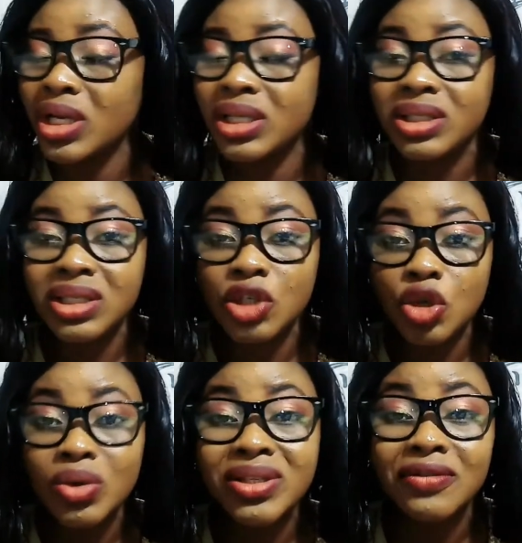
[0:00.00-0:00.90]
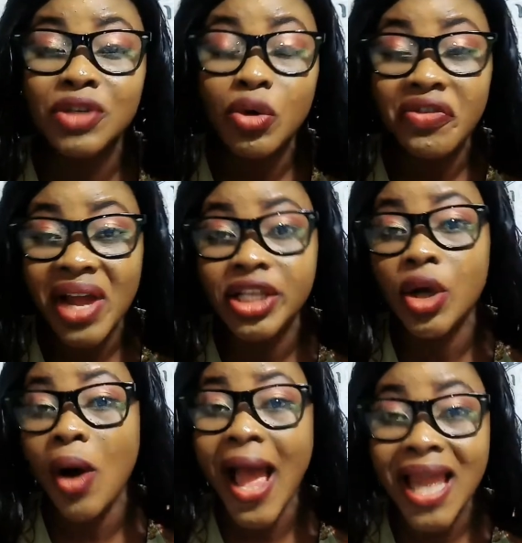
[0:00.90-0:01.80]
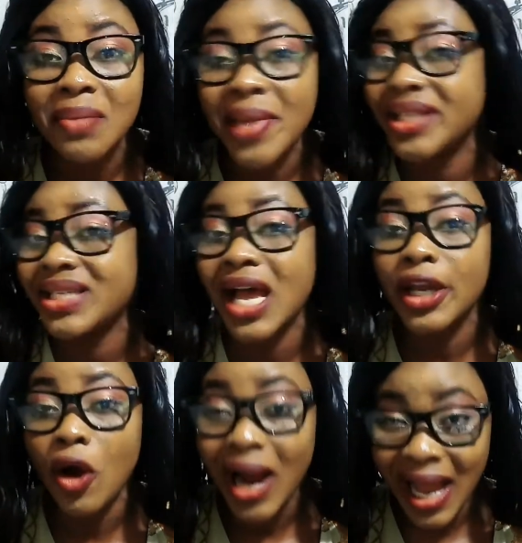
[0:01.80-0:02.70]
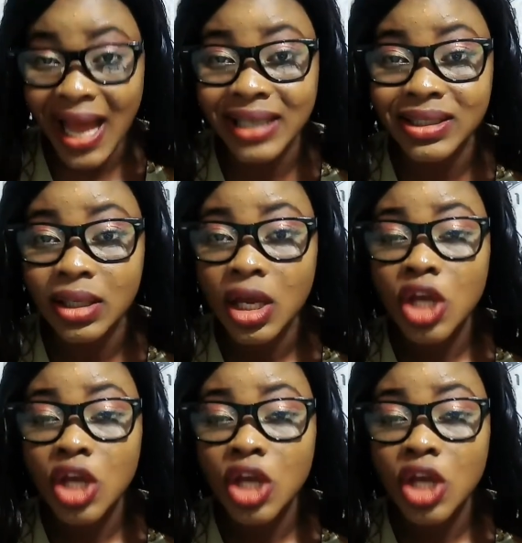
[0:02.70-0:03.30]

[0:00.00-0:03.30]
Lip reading: you'll find your elements and your card.